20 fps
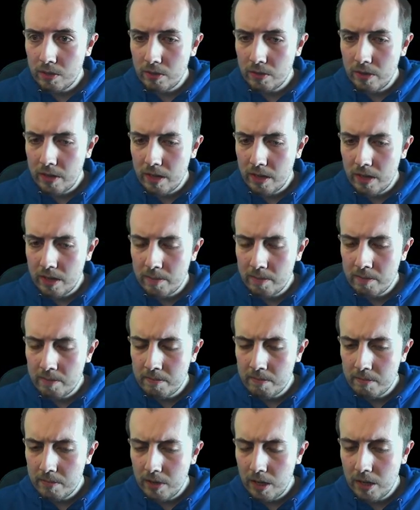of
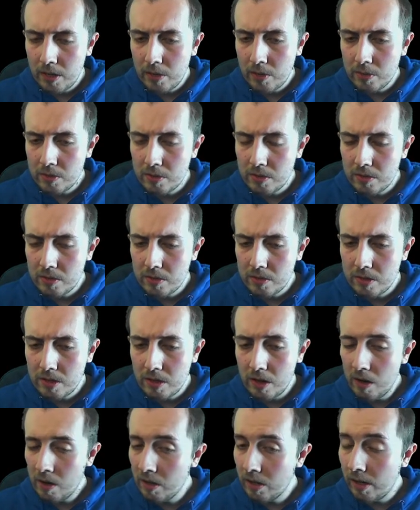icons that
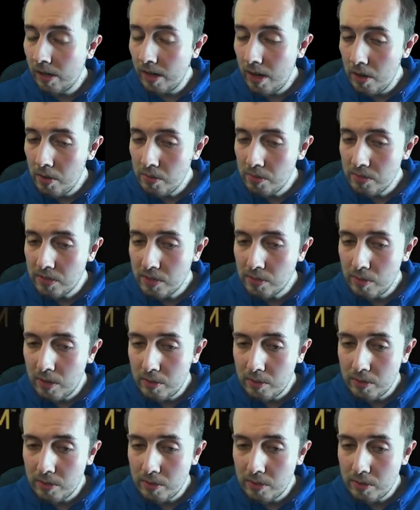aren't loans as well,